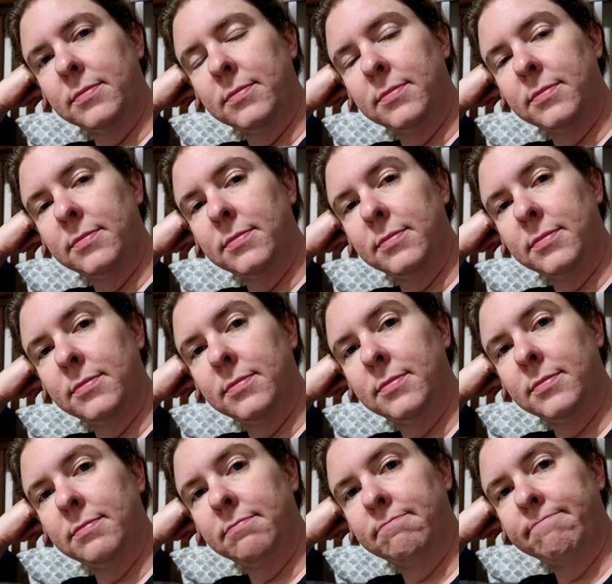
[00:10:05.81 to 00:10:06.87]

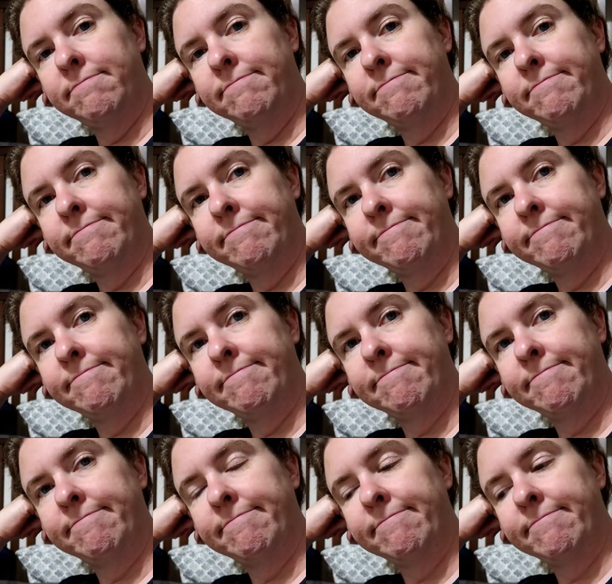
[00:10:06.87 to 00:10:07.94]

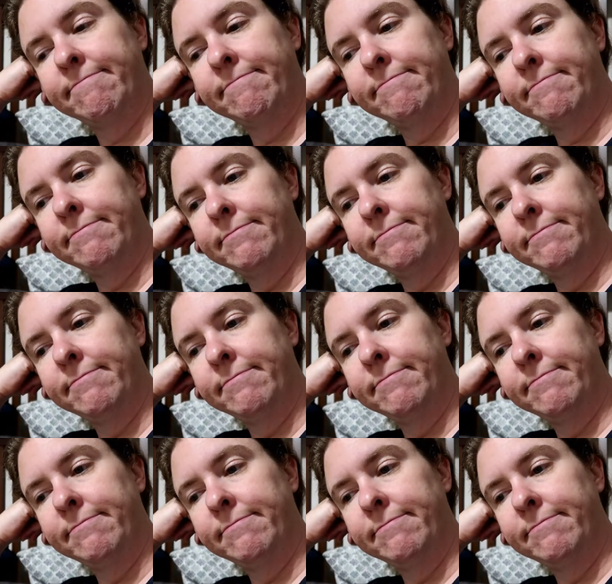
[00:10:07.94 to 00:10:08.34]
[no speech]